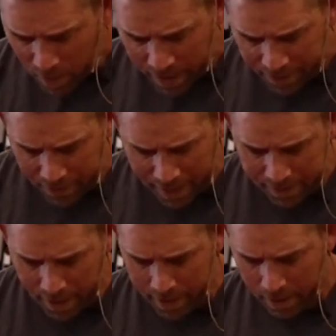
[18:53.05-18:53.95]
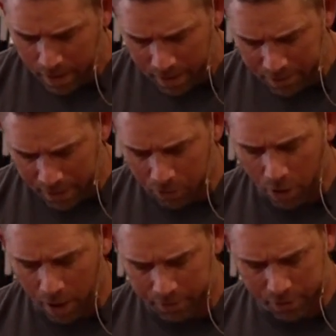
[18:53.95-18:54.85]
in that day, and that
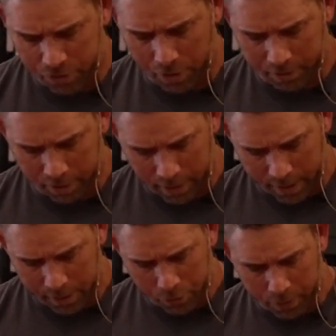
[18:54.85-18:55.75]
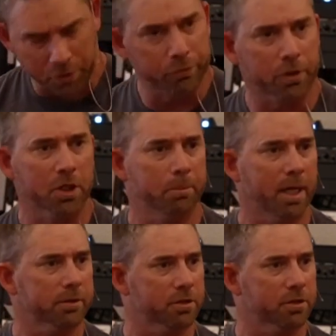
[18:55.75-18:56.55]
God, there's nothing that he's going to forget about,